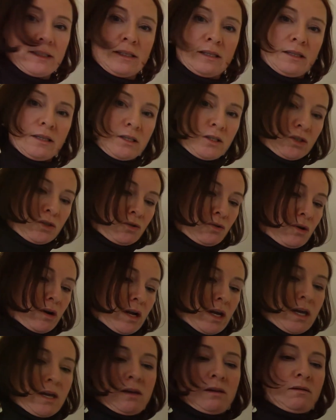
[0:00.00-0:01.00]
in the
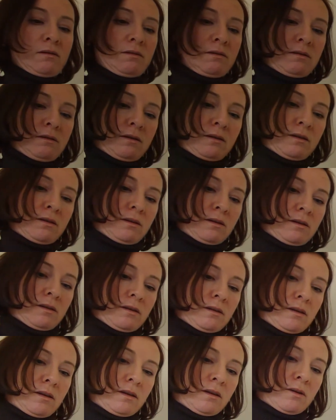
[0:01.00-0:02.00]
story.
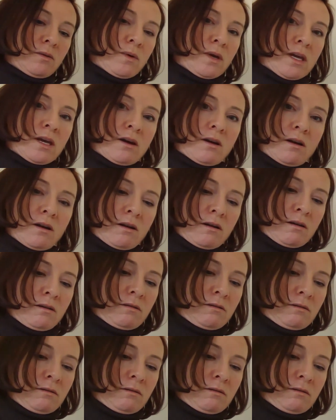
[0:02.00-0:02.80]
Here we are.